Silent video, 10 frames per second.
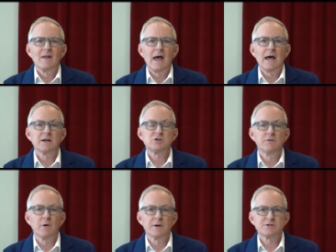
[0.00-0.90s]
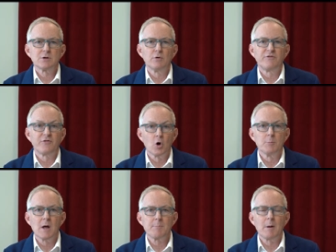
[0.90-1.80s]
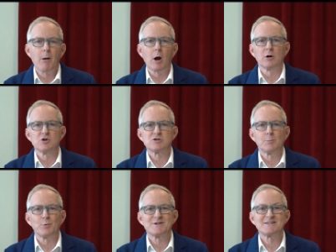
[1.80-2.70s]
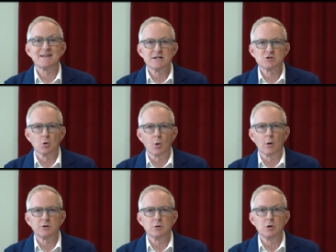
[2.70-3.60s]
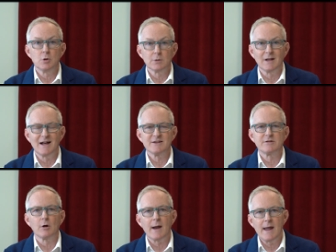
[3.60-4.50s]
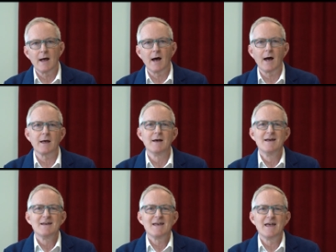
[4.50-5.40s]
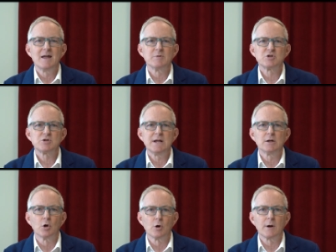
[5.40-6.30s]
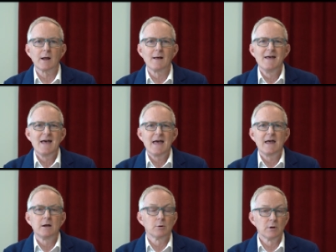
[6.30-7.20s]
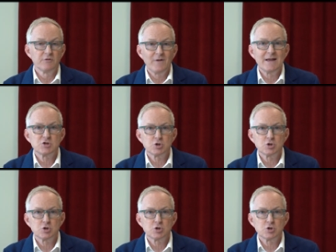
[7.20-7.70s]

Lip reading: Alex, you've also firmed up a partnership with SensOre to utilize their AI and machine learning, and you're in phase